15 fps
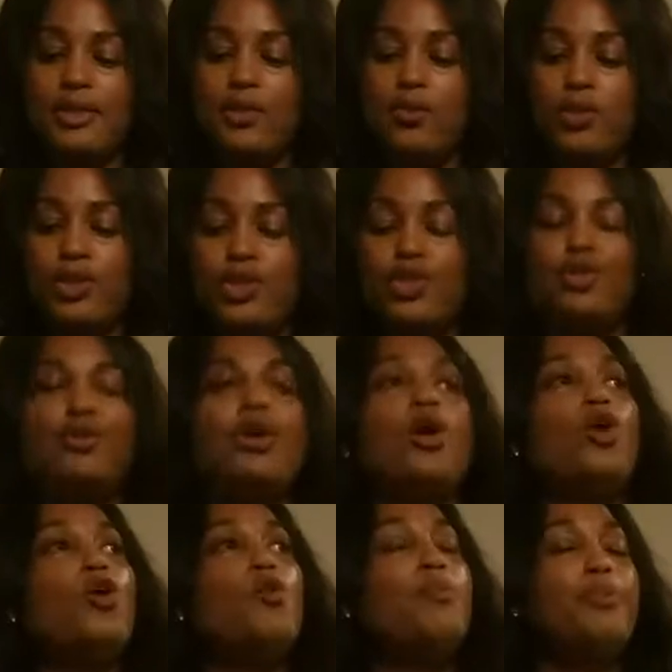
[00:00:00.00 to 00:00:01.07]
said, Would you
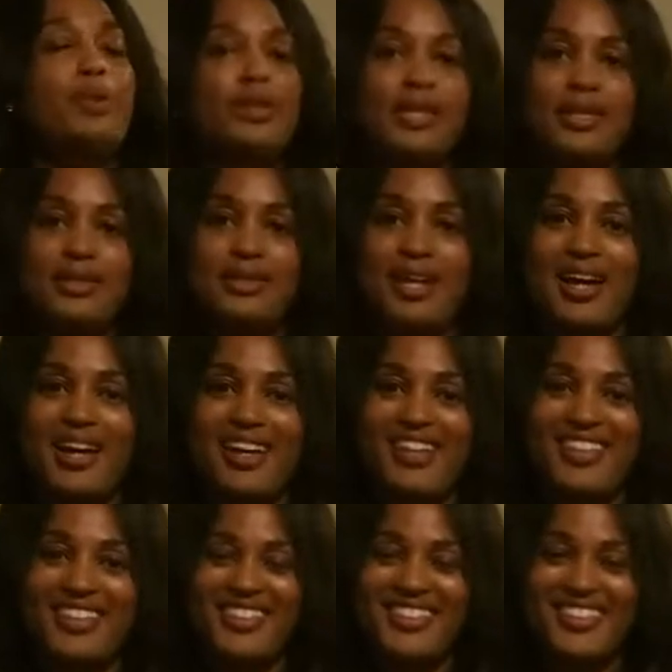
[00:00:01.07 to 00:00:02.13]
open his
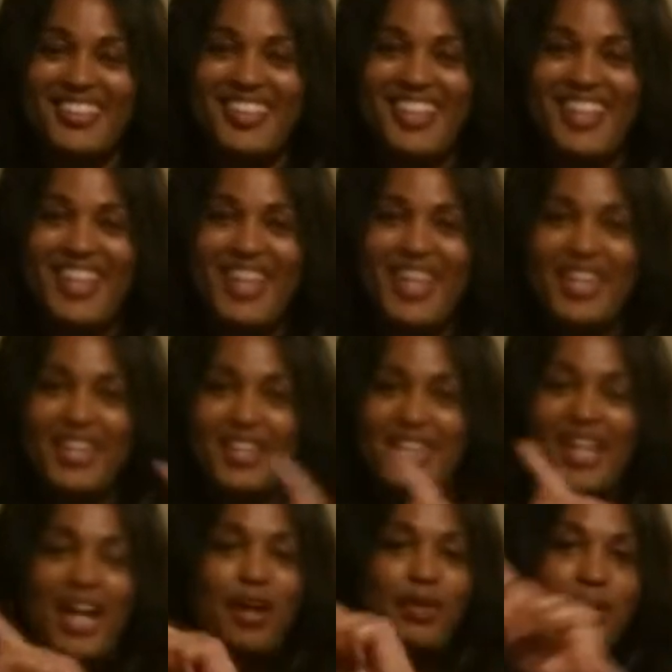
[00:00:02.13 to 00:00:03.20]
eyes and
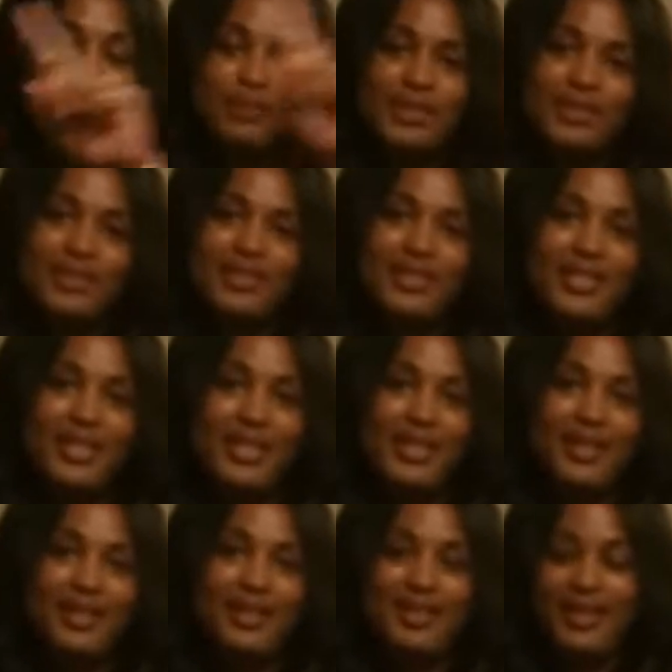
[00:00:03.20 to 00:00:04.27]
allow him to
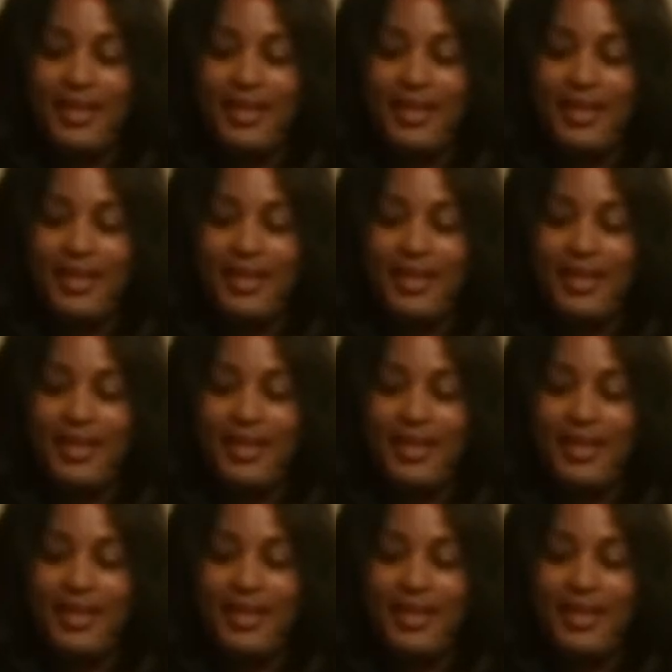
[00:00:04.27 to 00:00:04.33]
see